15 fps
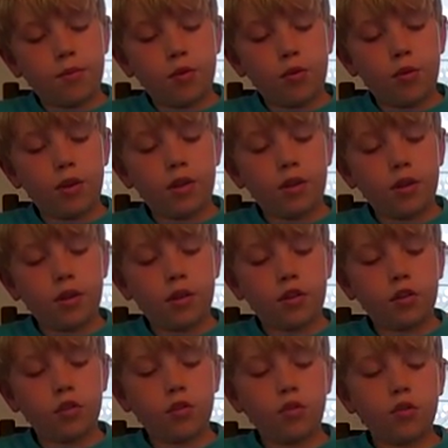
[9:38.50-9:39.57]
The way that I
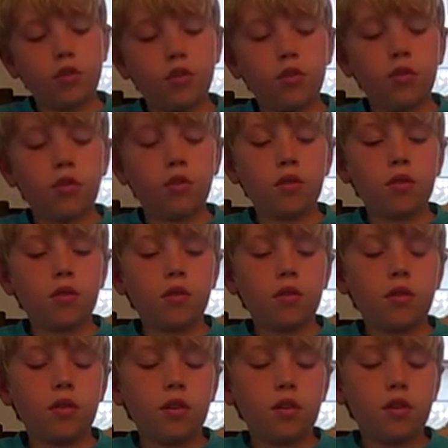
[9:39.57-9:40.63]
showed you
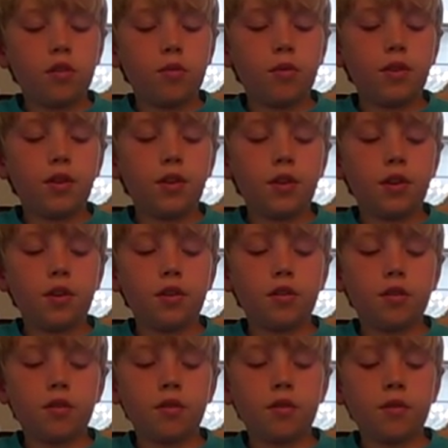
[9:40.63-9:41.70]
in the
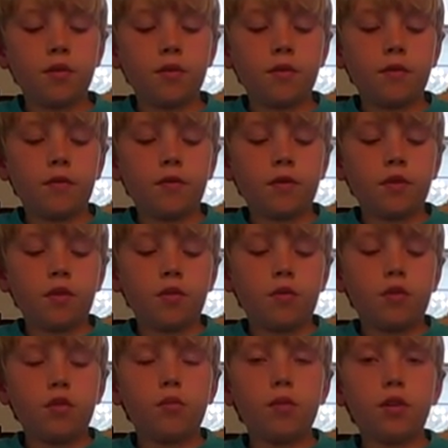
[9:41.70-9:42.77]
beginning,
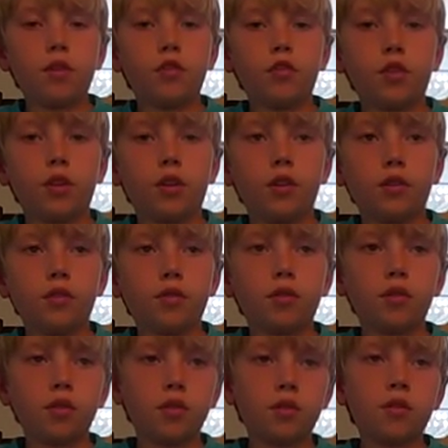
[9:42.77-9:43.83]
you made a
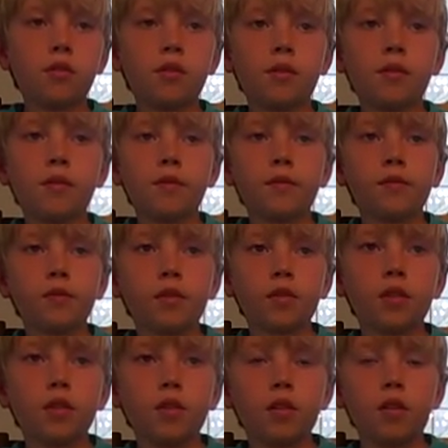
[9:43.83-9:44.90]
triangle
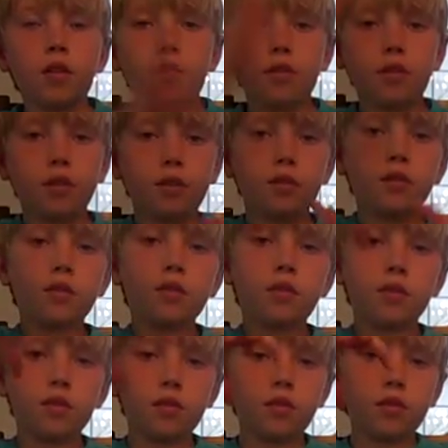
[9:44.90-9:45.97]
on that
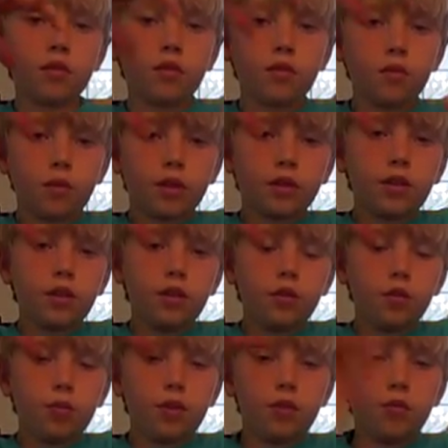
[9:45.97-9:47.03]

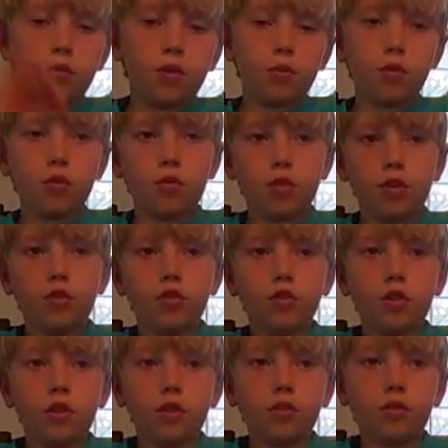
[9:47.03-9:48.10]
rectangular piece of paper. You made a
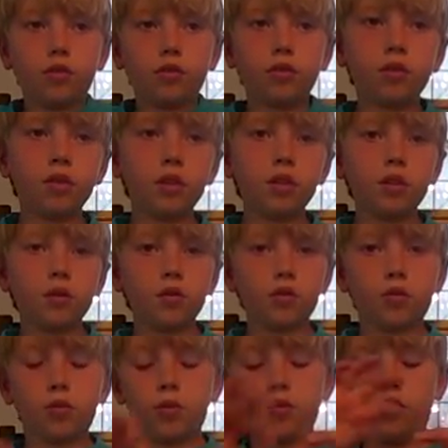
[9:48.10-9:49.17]
triangle. You're
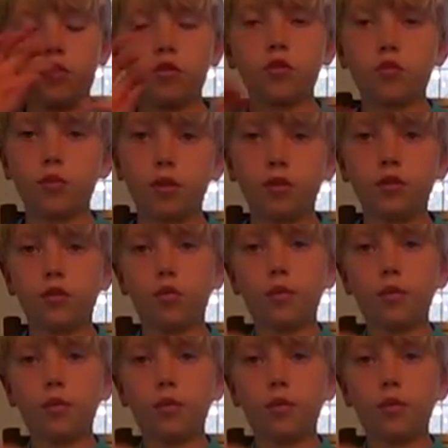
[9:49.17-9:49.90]
supposed to just make the